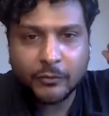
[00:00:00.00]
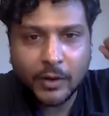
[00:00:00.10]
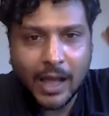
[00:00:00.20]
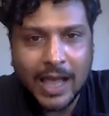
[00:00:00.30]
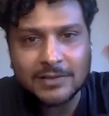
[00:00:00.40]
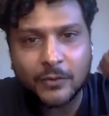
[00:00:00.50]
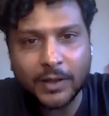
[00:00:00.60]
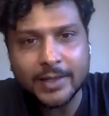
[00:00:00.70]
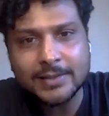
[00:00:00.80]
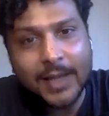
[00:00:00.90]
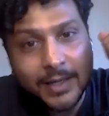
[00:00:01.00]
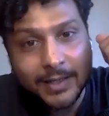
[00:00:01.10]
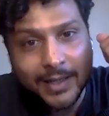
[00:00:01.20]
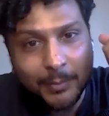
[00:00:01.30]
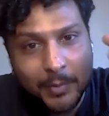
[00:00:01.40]
ask for, ask for an
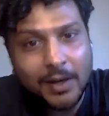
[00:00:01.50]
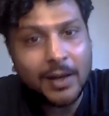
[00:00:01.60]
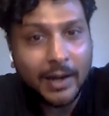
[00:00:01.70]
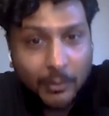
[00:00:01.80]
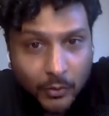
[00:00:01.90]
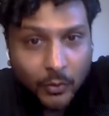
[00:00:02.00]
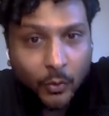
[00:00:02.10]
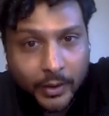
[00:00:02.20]
extended cable and I would yeah.